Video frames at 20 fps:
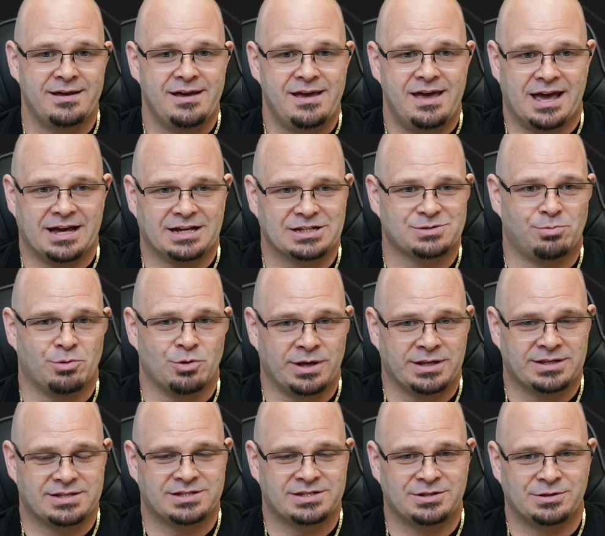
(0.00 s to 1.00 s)

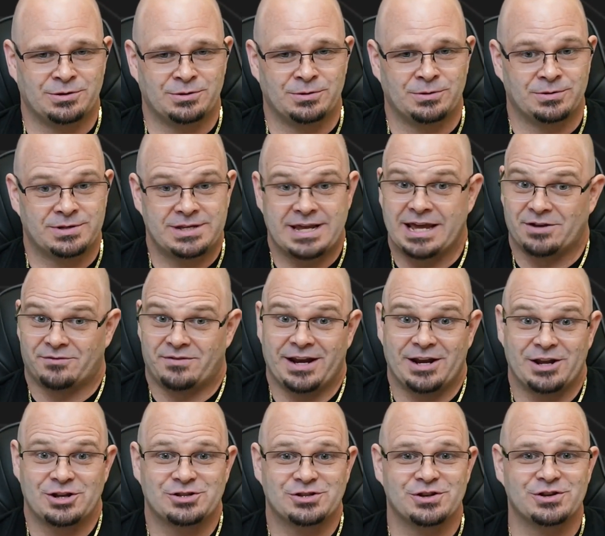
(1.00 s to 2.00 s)
exploits to take
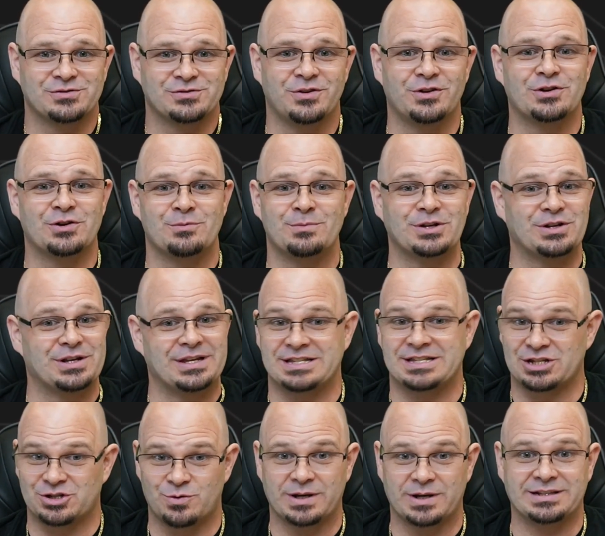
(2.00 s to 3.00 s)
advantage of those vulnerabilities
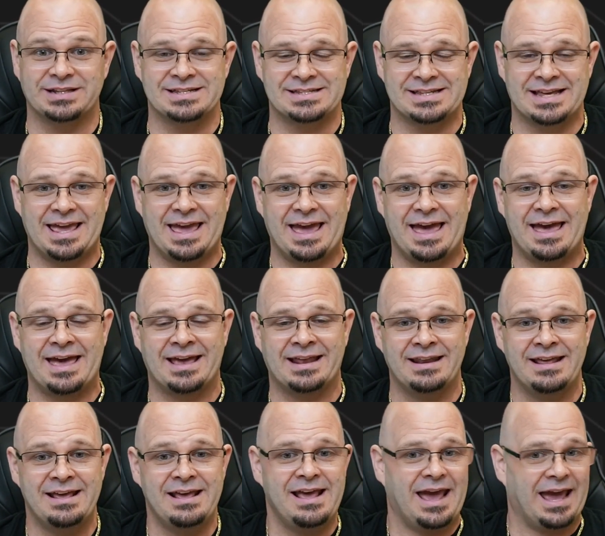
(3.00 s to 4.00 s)
as quickly as they
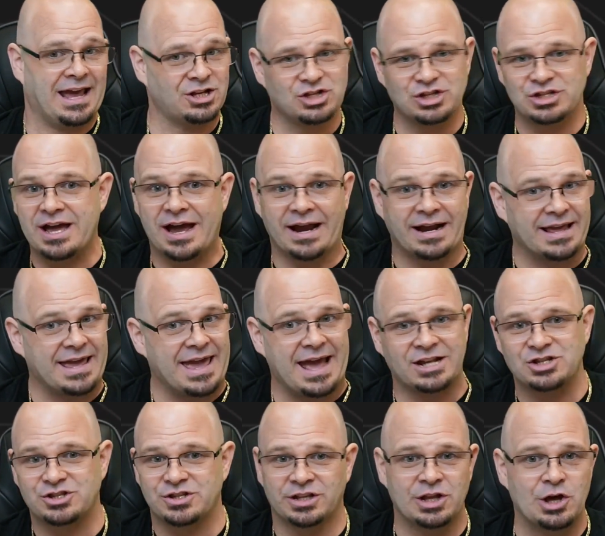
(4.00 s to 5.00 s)
can, and just kind of
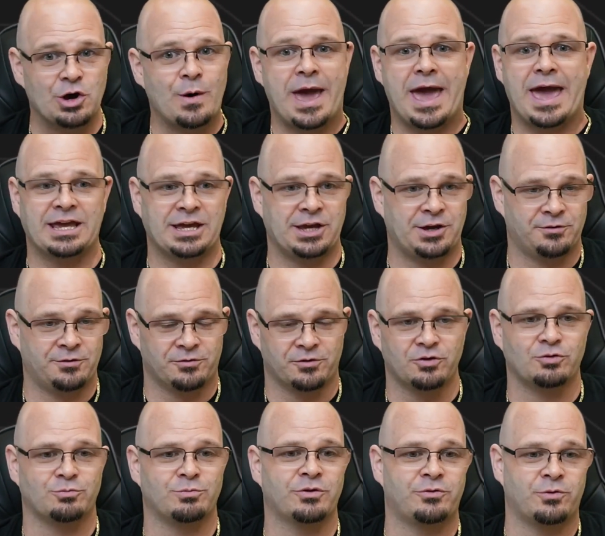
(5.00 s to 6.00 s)
catch the low-hanging
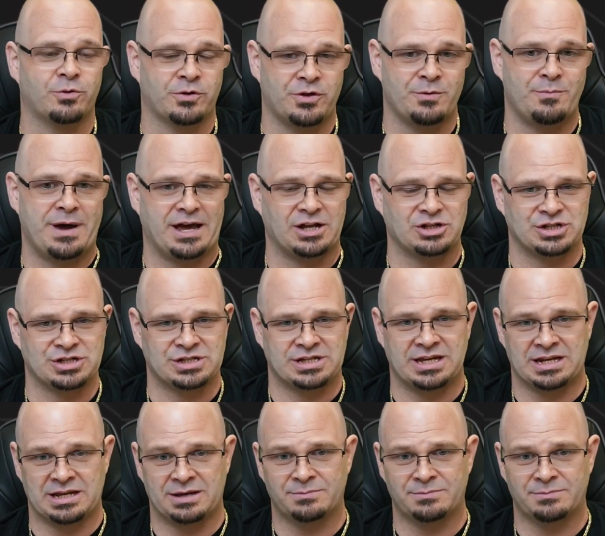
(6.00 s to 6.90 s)
fruit before the patches get updated.